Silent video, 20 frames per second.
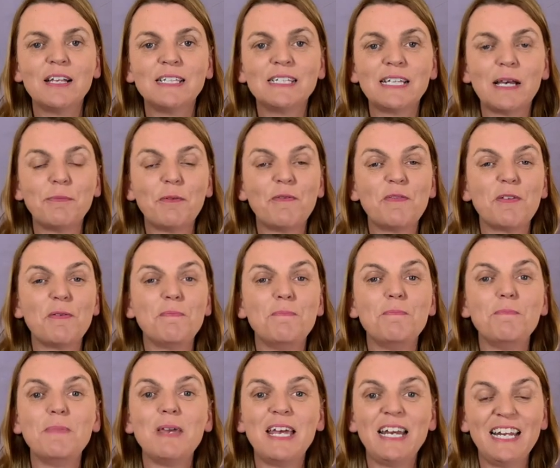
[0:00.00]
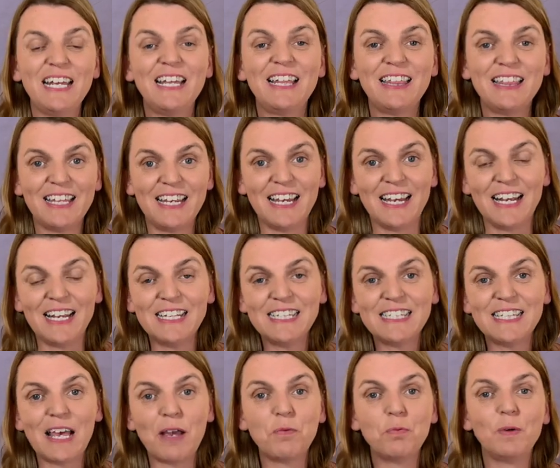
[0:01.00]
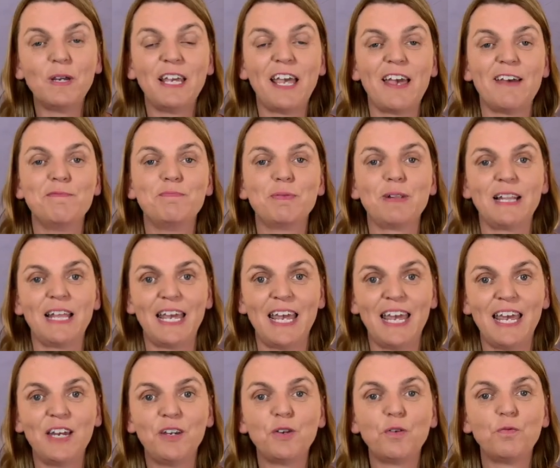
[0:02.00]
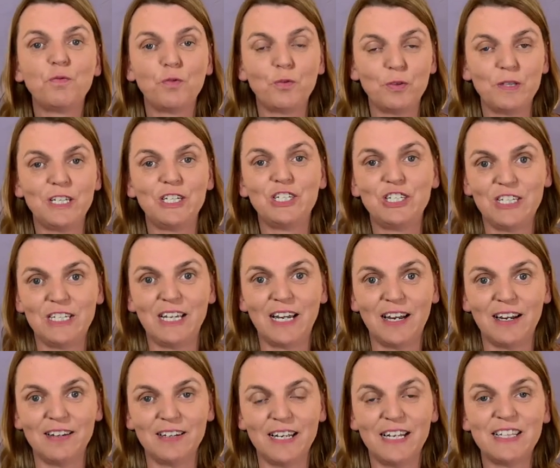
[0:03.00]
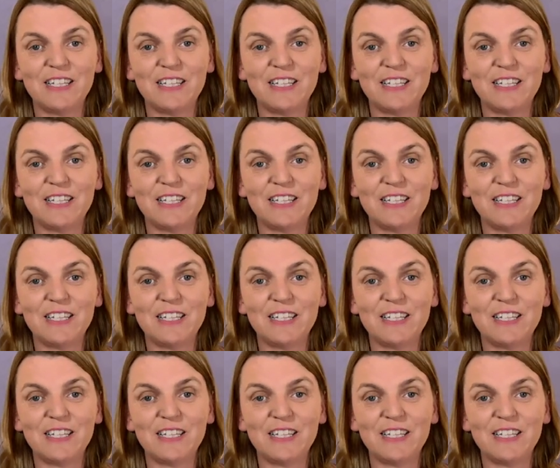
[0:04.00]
some of the many things that we have planned for this year.